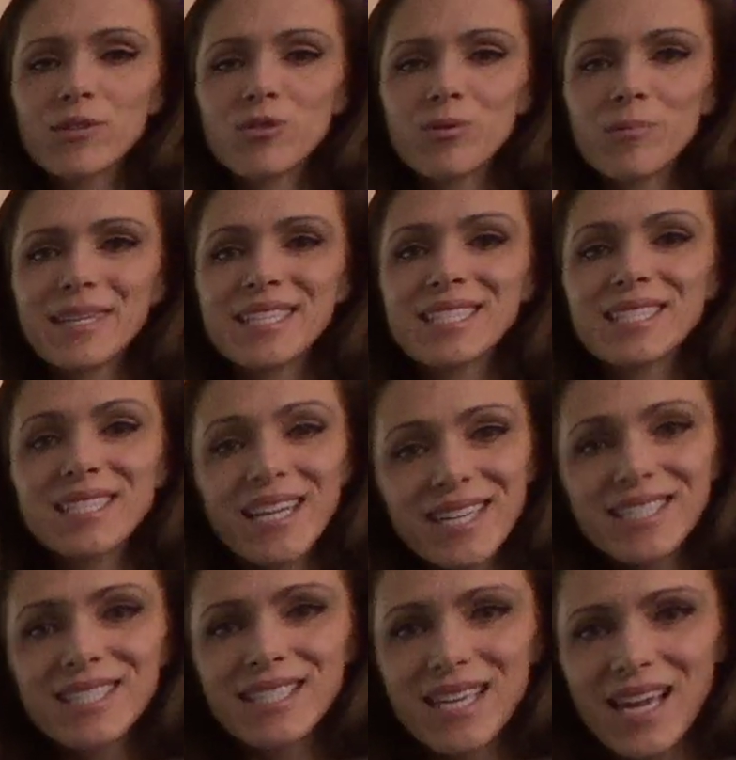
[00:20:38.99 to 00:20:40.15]
Which would be
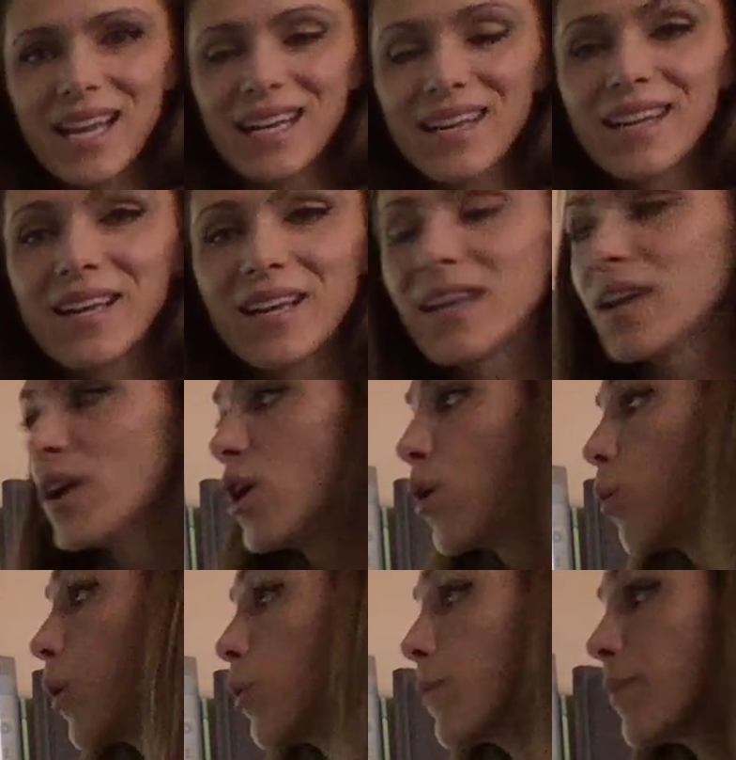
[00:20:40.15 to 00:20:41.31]
16.
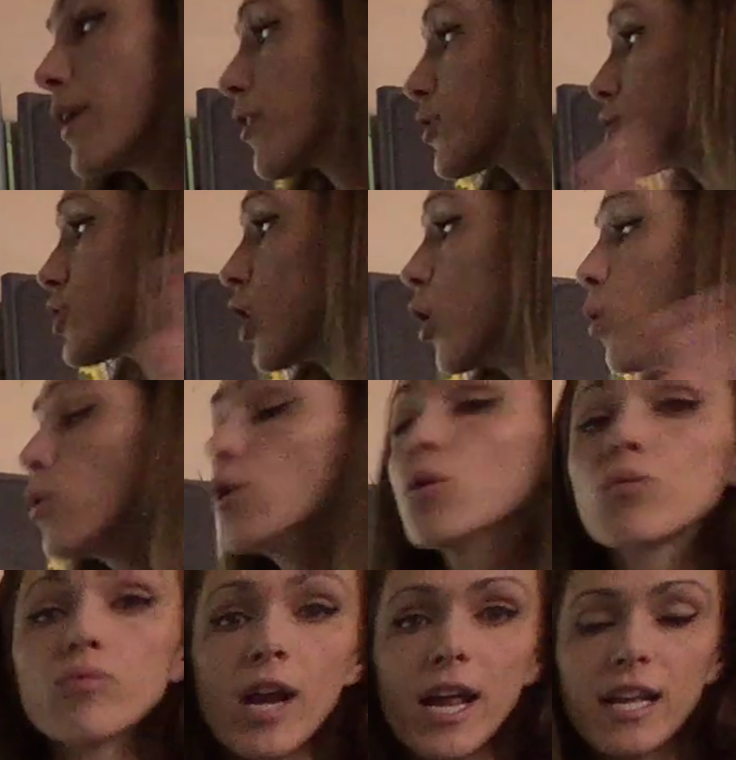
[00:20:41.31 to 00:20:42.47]
What would be our
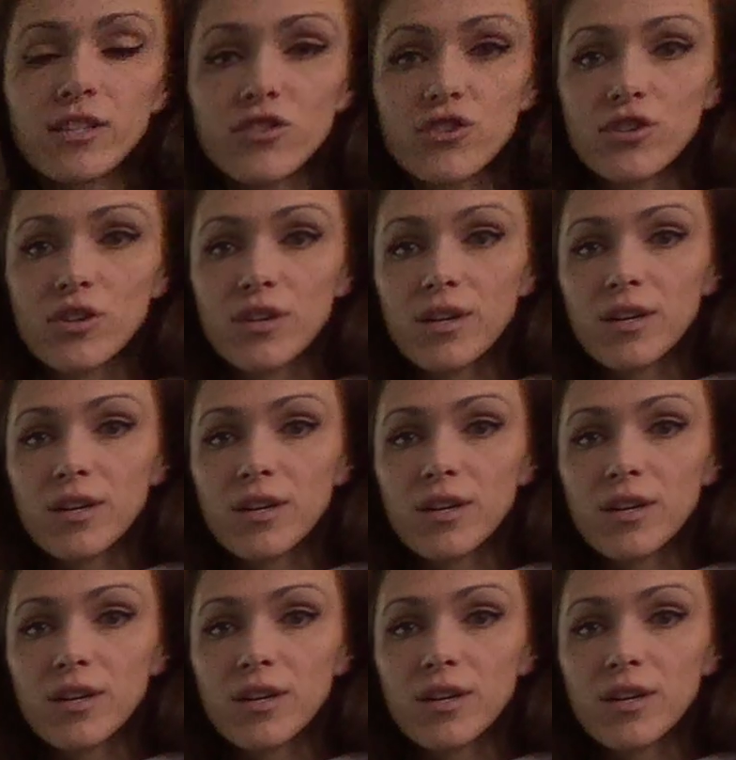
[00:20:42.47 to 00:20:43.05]
total range?